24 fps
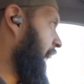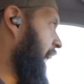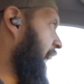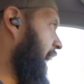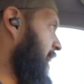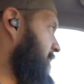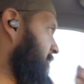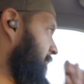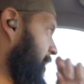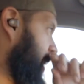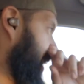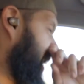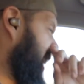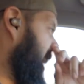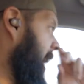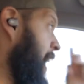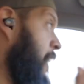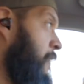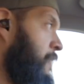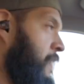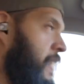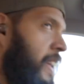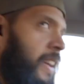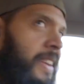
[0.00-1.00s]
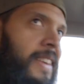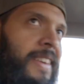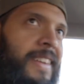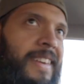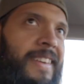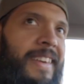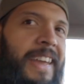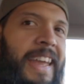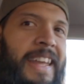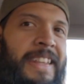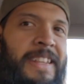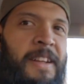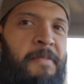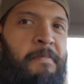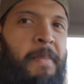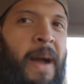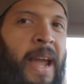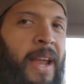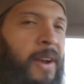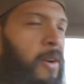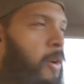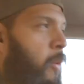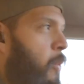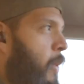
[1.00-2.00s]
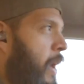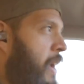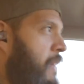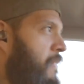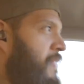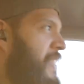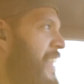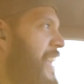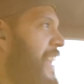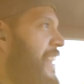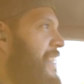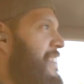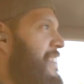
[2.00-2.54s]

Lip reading: I actually left it in the microwave the